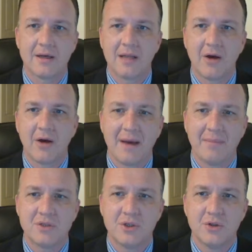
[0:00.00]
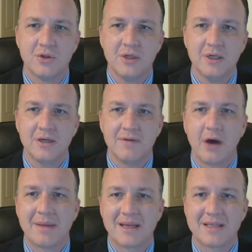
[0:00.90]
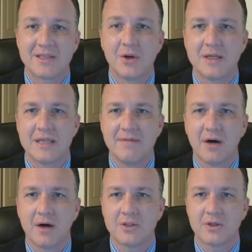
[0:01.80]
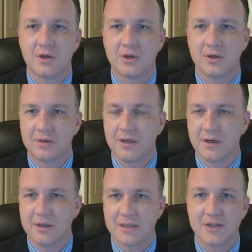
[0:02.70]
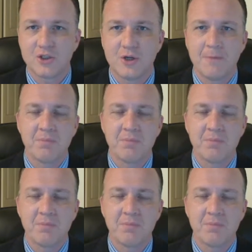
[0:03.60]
allowing them to that would be considered a default or such.